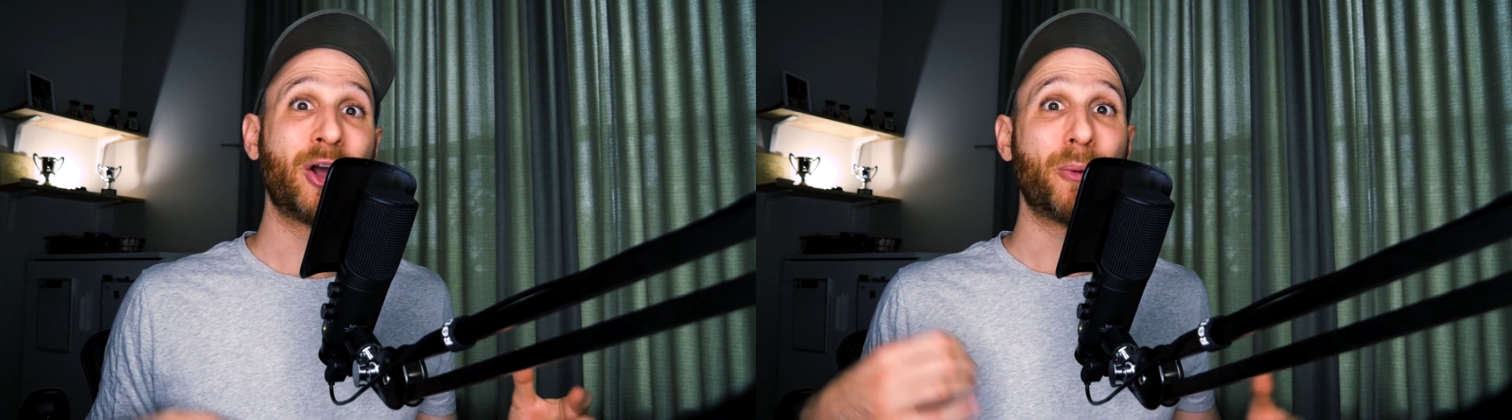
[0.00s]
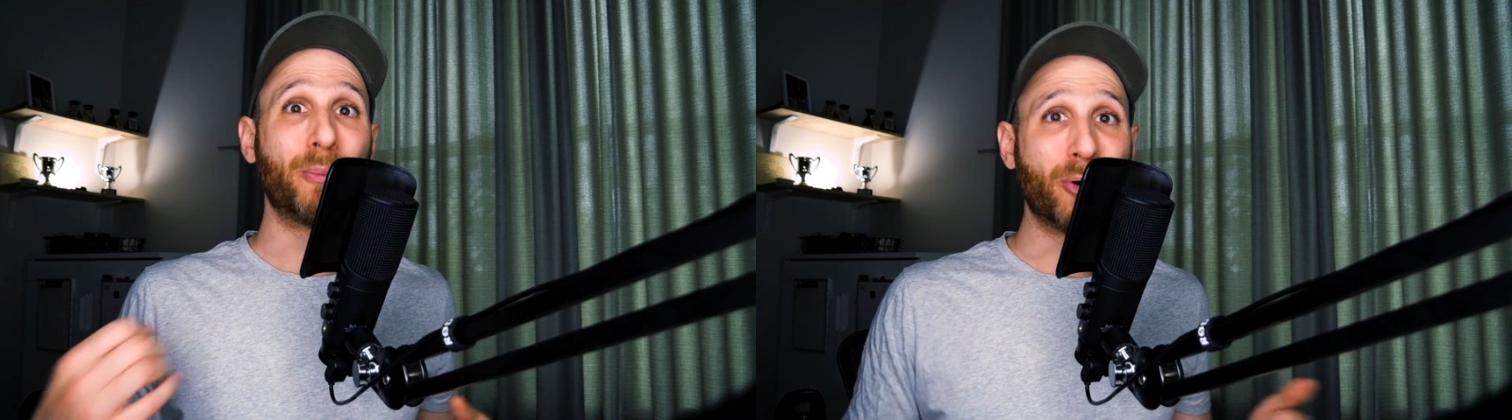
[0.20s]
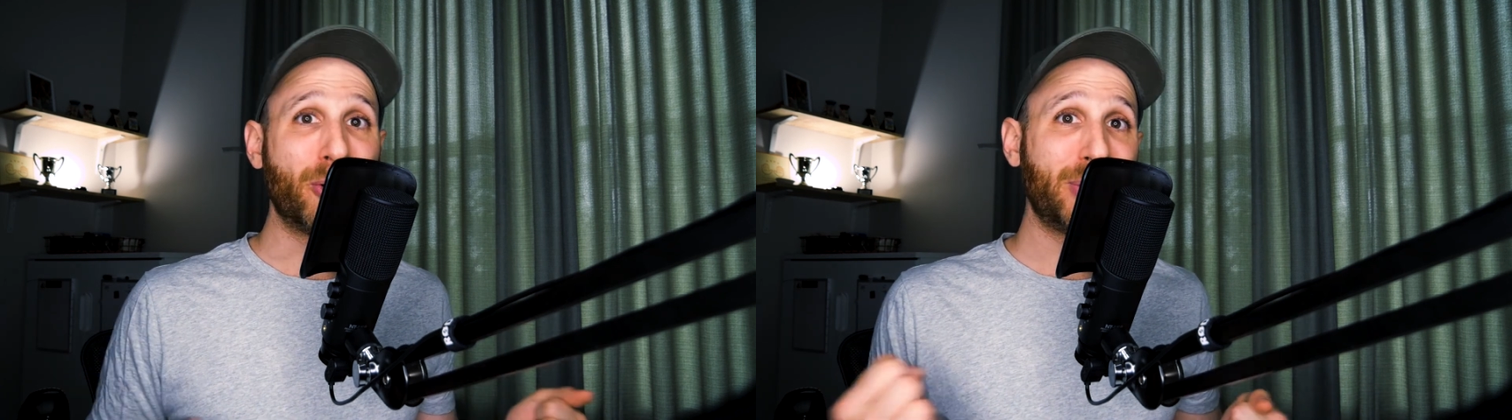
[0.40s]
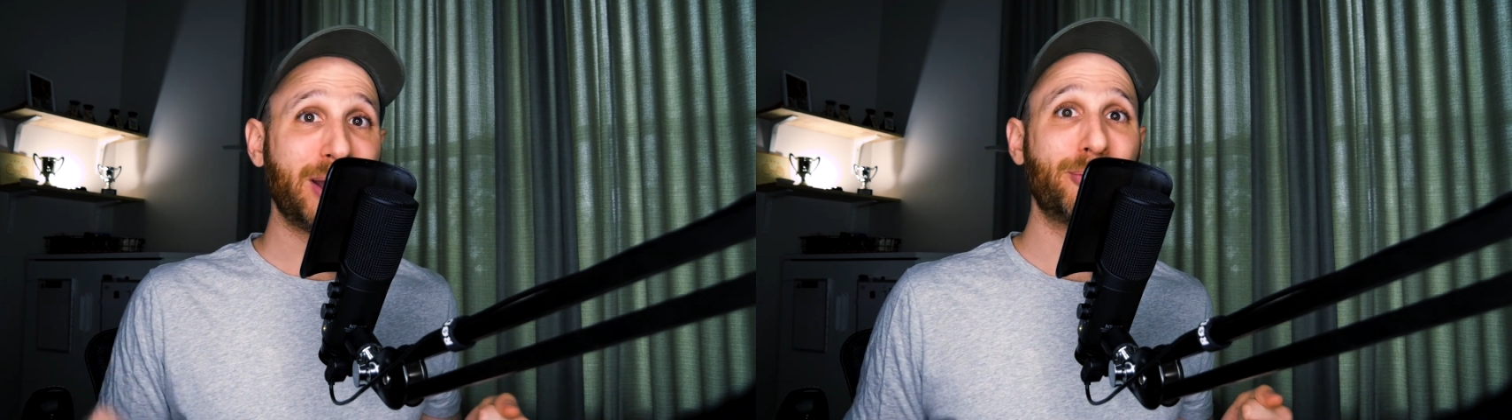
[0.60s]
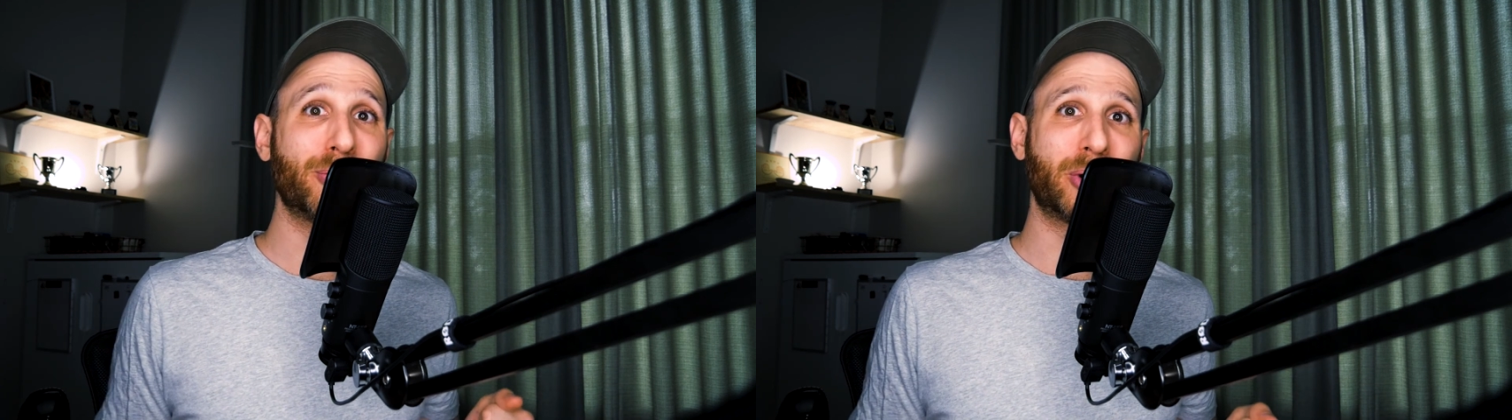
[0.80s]
more
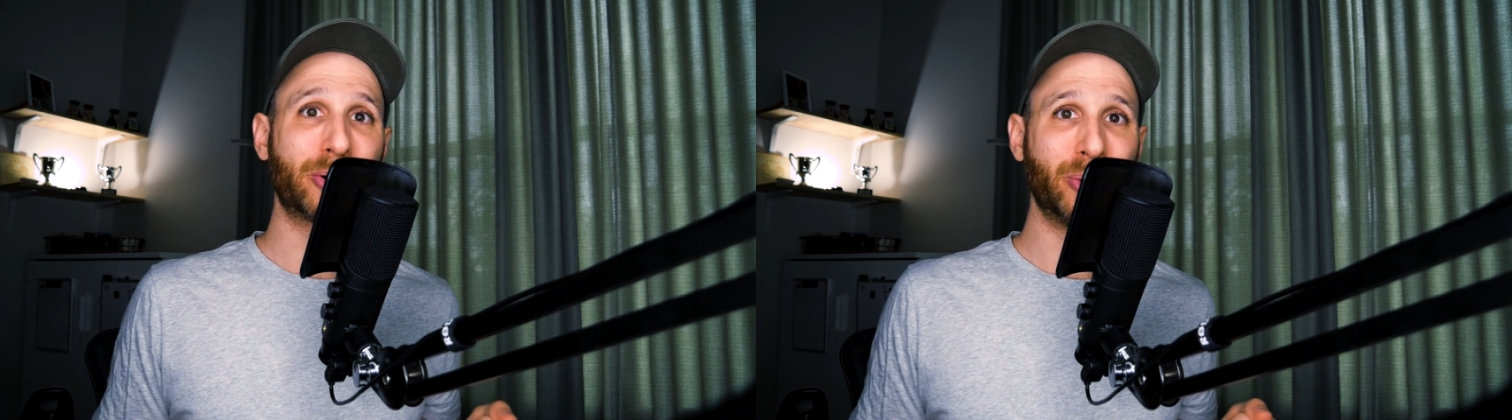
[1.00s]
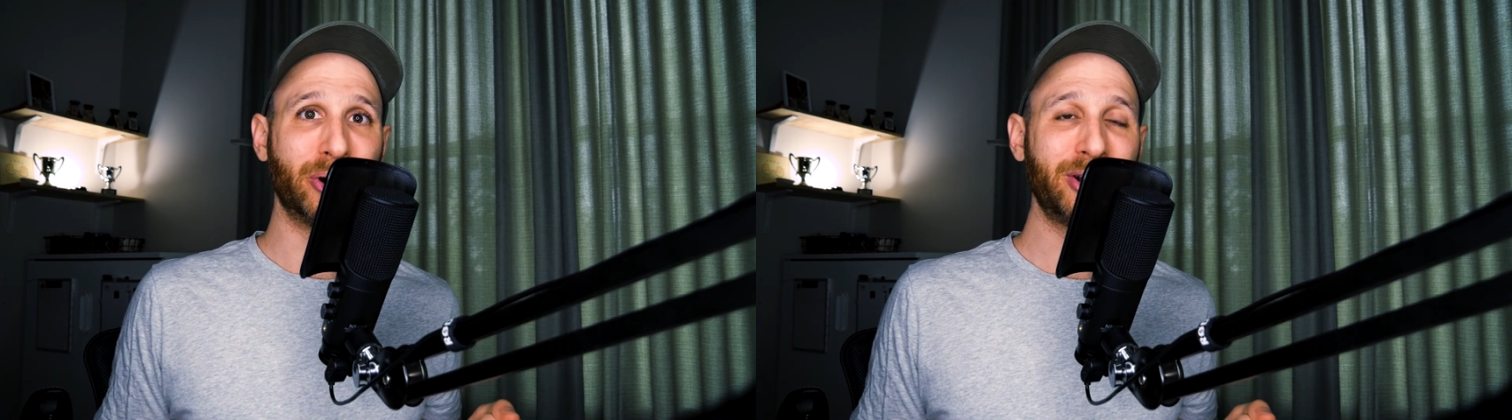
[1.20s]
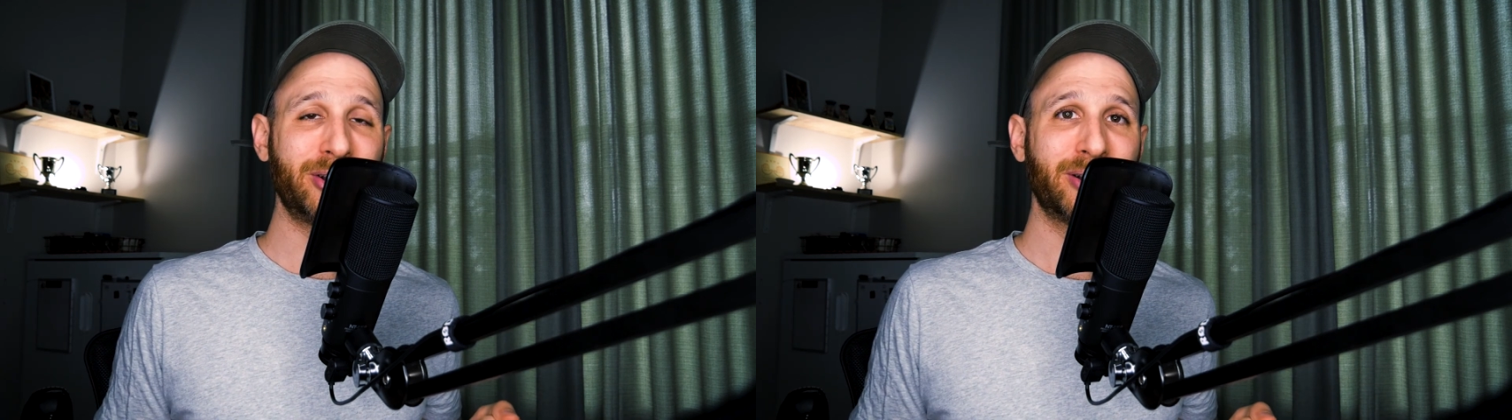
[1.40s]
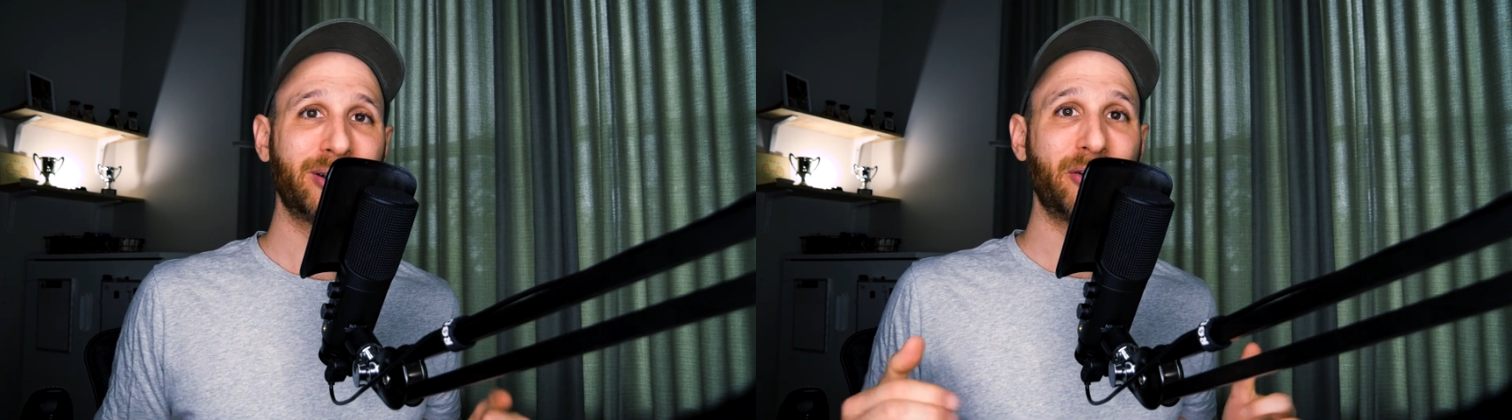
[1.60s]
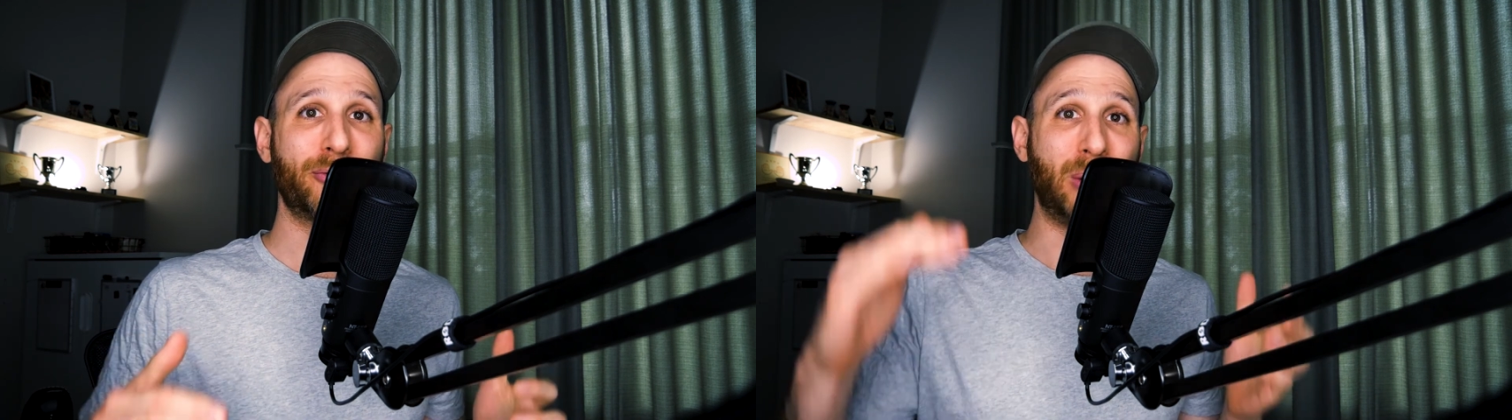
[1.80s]
people want to work
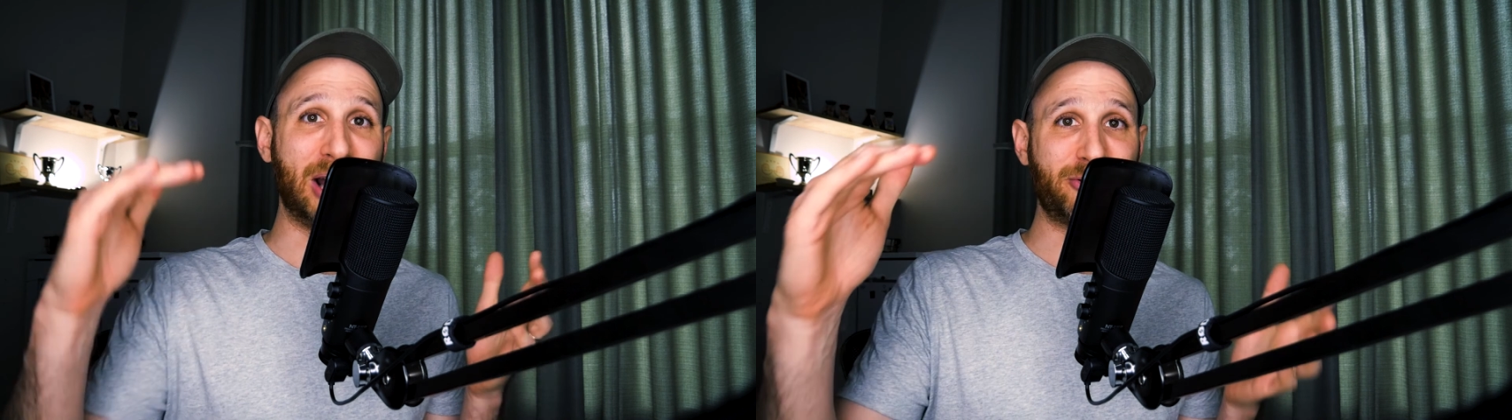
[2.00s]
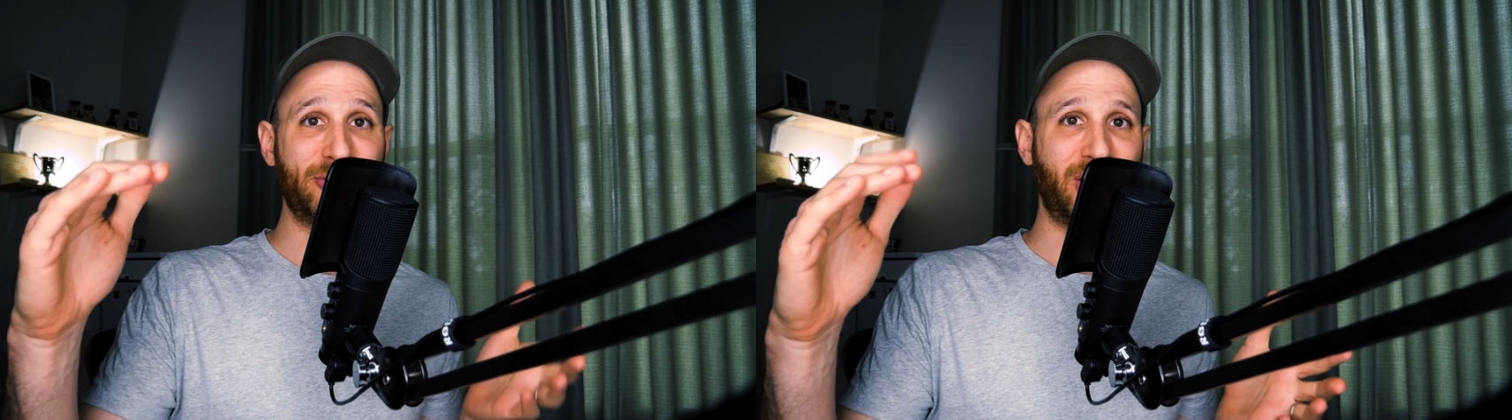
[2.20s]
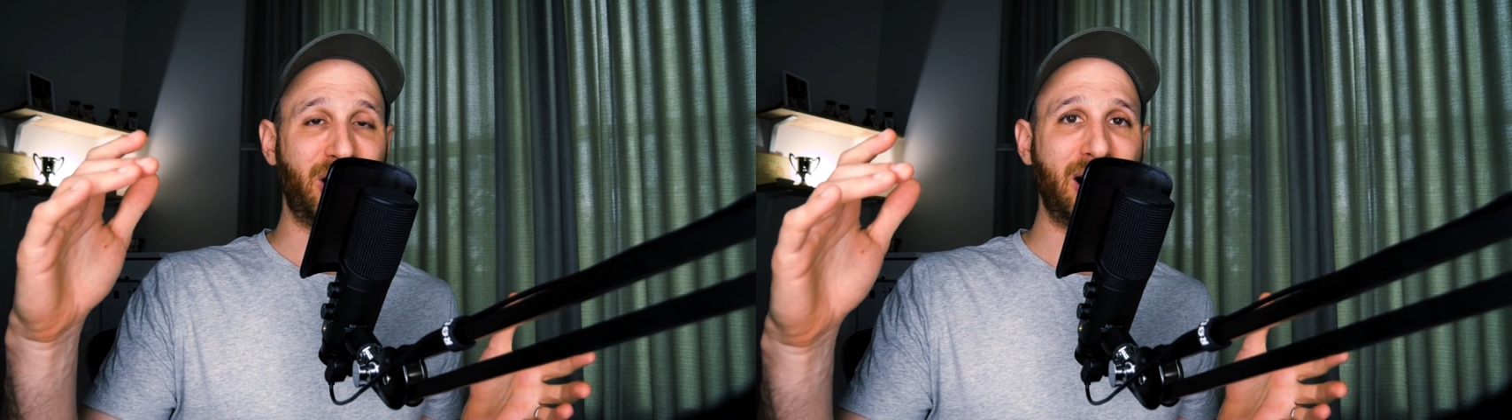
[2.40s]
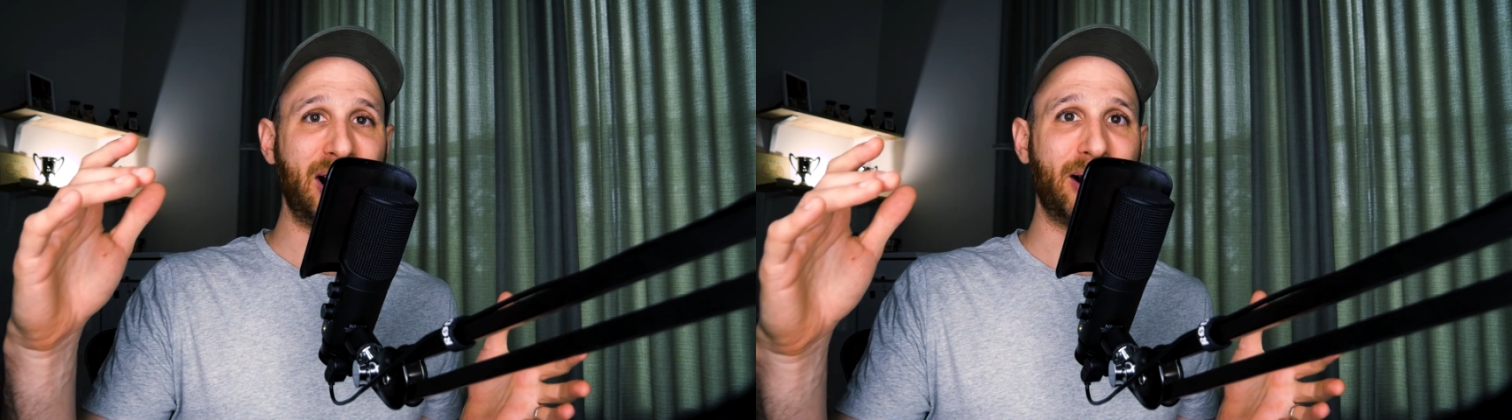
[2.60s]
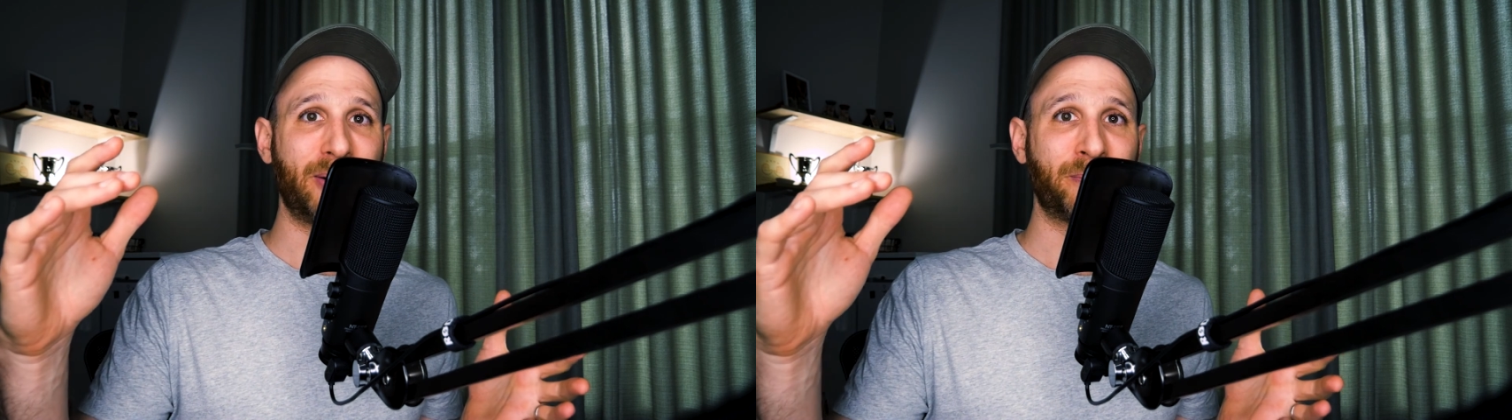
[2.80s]
because wages are
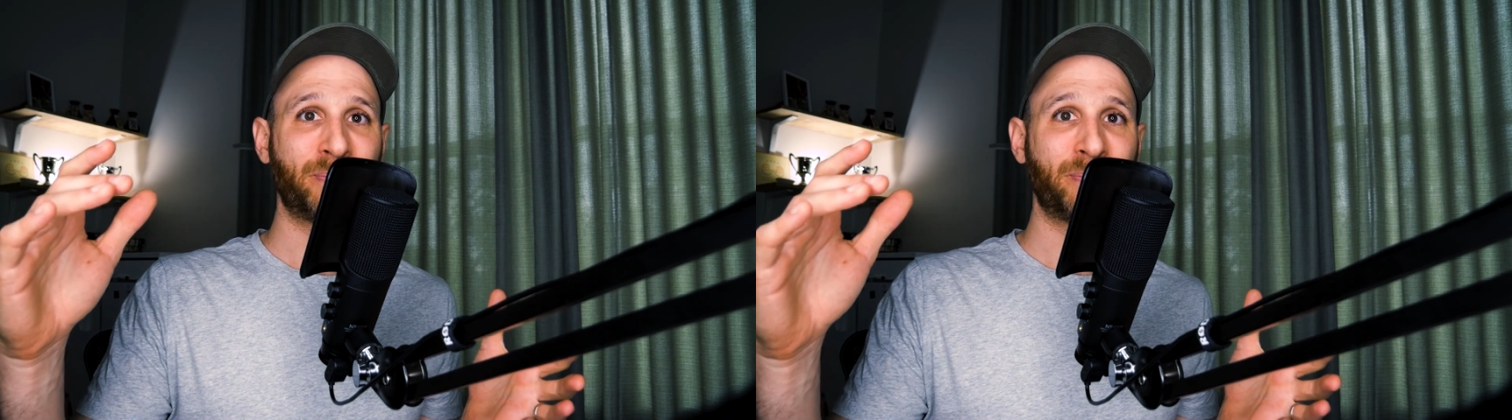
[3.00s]
higher,